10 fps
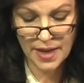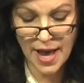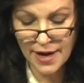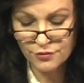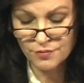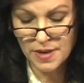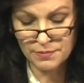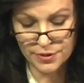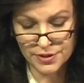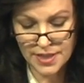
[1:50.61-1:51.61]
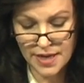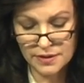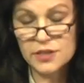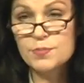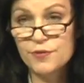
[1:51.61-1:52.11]
ACTRA members,
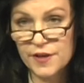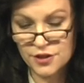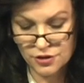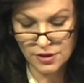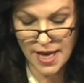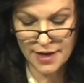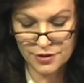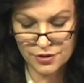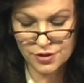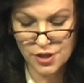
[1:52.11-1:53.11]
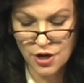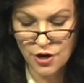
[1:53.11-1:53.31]
Canada's professional actors,